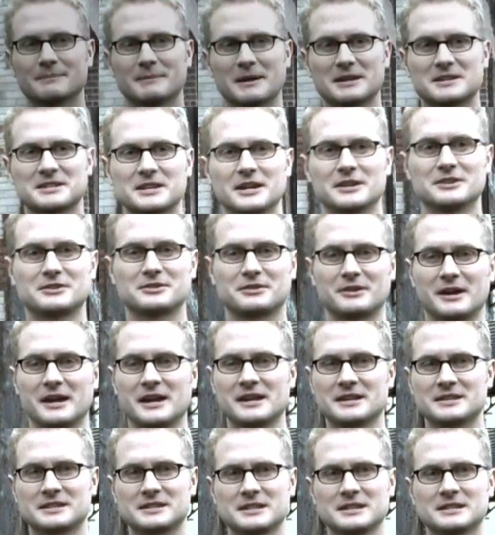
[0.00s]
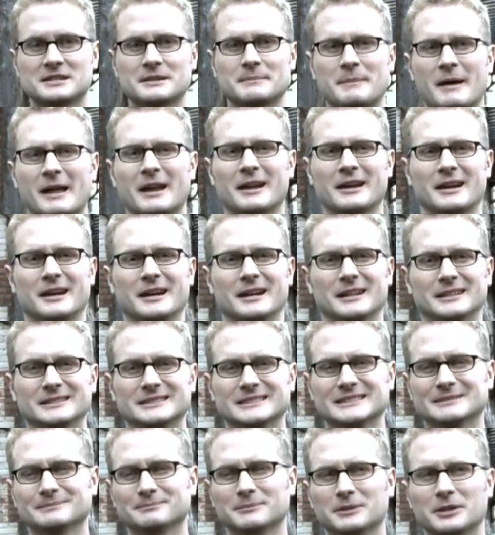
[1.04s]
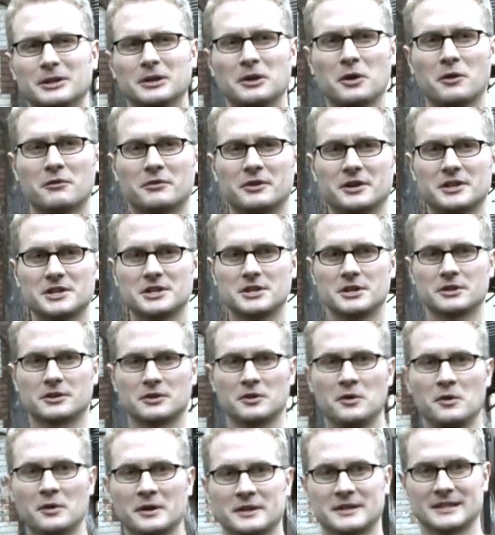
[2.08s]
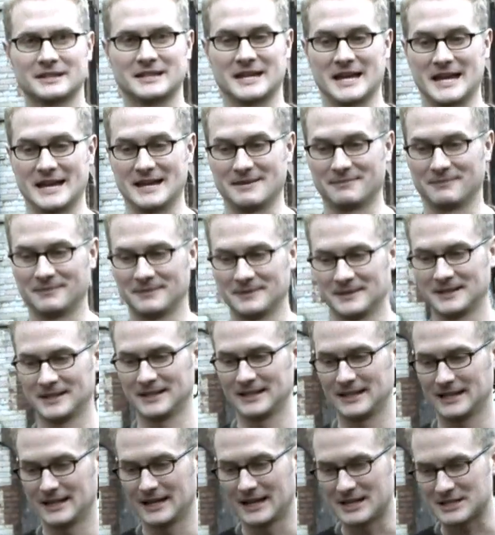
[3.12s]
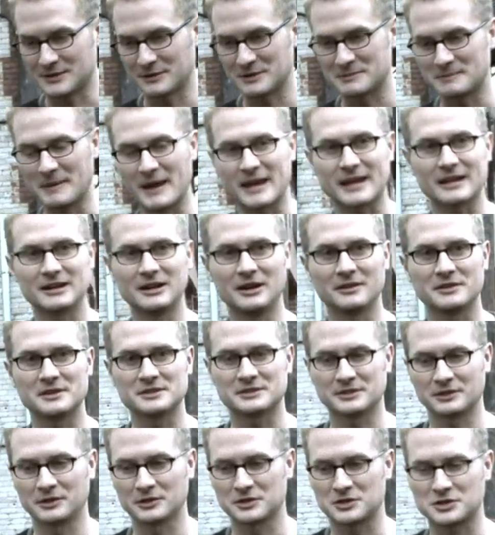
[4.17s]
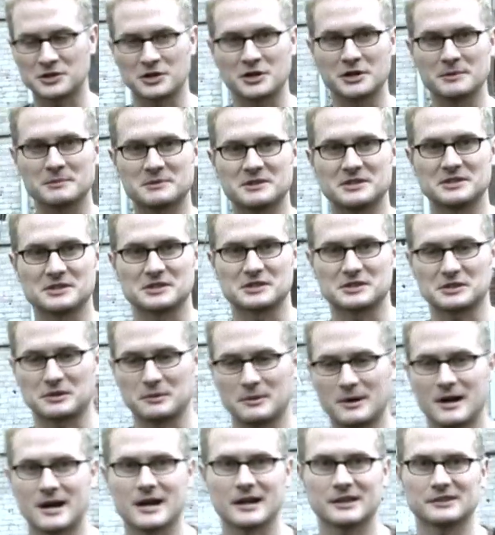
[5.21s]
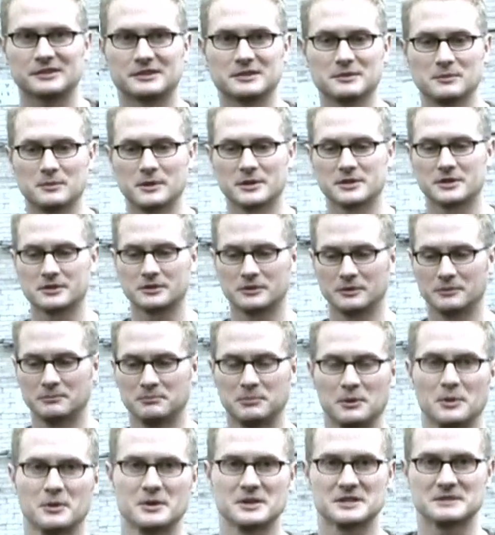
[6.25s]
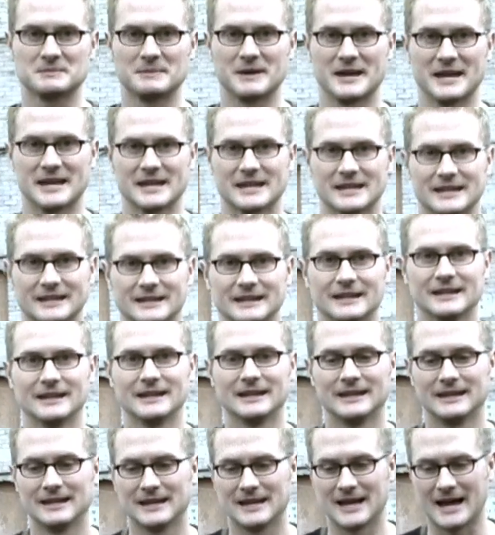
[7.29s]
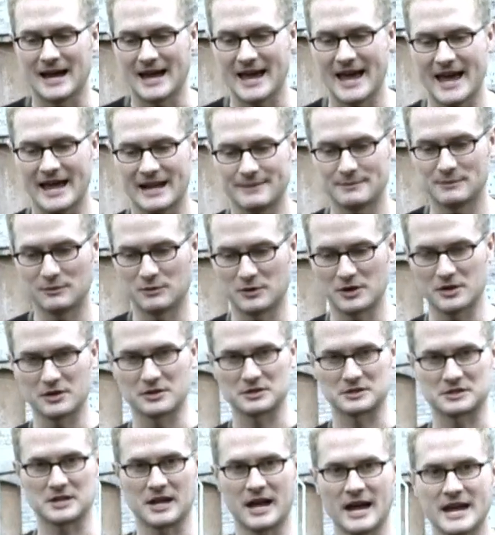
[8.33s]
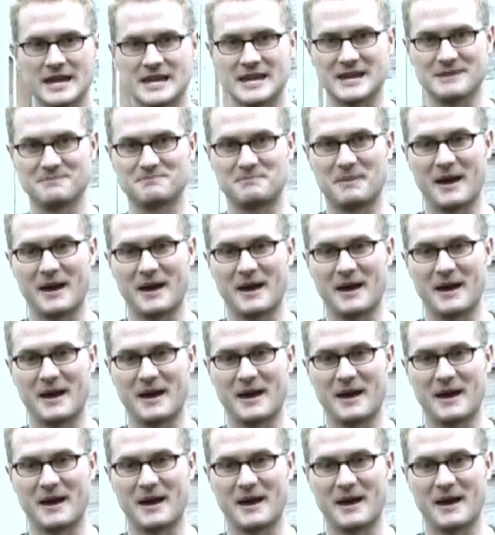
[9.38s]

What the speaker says: and my son Trace, he's about a little over a year old at the time. And so he's making all these little chirps and squawks that one-year-old boys make. And I had him in one of those hiking